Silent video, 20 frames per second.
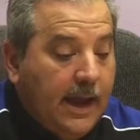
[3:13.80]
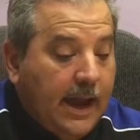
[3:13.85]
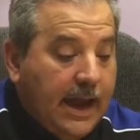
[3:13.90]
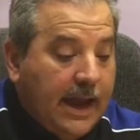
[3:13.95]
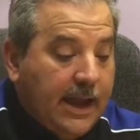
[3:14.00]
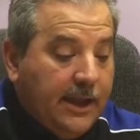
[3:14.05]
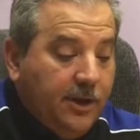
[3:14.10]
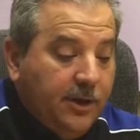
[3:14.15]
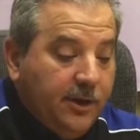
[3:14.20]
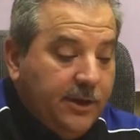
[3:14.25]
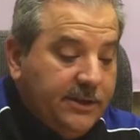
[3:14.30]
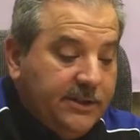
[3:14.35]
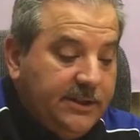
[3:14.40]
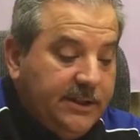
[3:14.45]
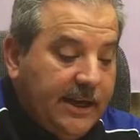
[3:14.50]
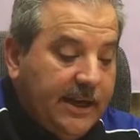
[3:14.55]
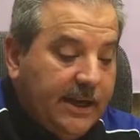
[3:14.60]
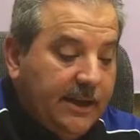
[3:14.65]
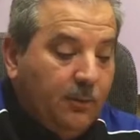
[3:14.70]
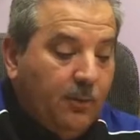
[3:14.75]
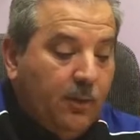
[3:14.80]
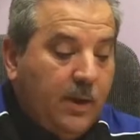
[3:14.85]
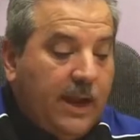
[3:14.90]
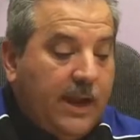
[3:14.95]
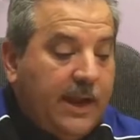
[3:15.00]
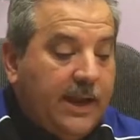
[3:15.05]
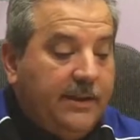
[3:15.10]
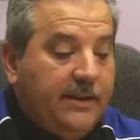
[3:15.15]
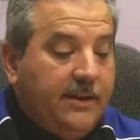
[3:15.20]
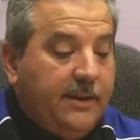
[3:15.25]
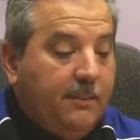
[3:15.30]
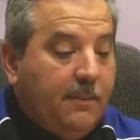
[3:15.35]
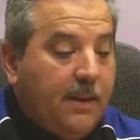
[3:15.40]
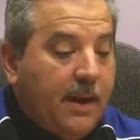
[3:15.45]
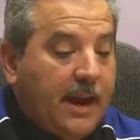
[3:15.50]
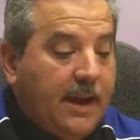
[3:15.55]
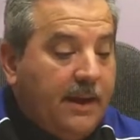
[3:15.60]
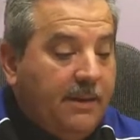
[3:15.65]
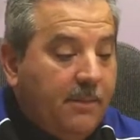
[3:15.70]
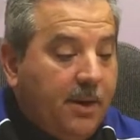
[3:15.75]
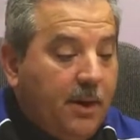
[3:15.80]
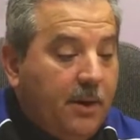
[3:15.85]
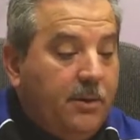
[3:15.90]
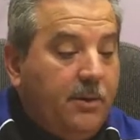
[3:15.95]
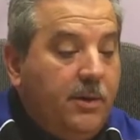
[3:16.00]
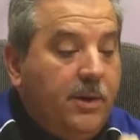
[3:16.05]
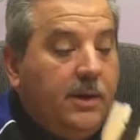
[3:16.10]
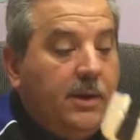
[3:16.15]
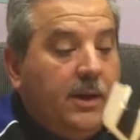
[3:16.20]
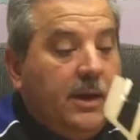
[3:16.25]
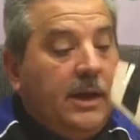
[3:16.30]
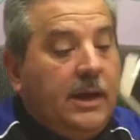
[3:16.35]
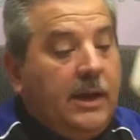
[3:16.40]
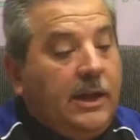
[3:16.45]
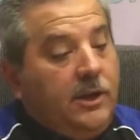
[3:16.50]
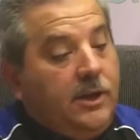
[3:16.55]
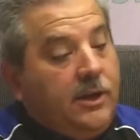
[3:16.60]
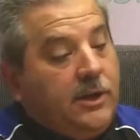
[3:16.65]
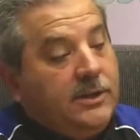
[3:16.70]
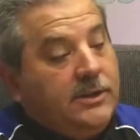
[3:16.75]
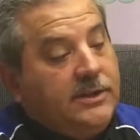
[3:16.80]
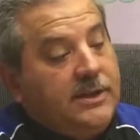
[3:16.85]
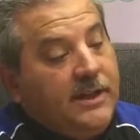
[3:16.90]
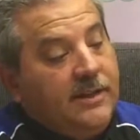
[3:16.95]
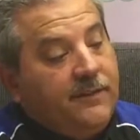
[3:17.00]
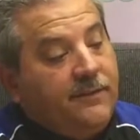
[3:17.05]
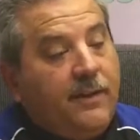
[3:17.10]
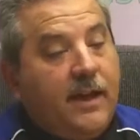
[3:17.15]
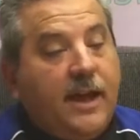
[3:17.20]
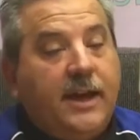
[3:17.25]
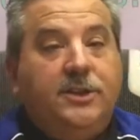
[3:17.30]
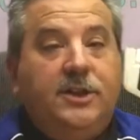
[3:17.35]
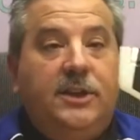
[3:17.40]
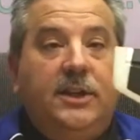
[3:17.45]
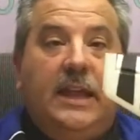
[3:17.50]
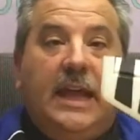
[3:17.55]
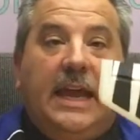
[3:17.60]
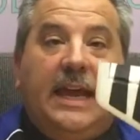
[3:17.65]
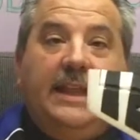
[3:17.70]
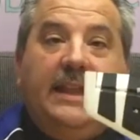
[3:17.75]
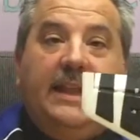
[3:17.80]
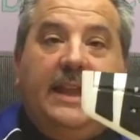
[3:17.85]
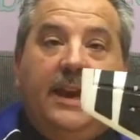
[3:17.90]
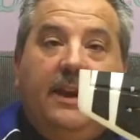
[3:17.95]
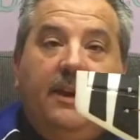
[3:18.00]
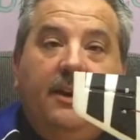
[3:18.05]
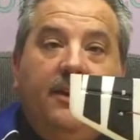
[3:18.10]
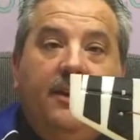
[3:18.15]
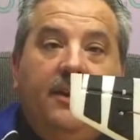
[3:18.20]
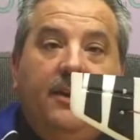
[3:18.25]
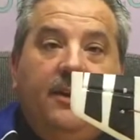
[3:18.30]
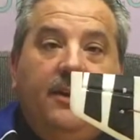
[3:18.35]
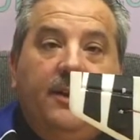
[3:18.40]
And you can see it went into bind mode. You can see the flashing light there.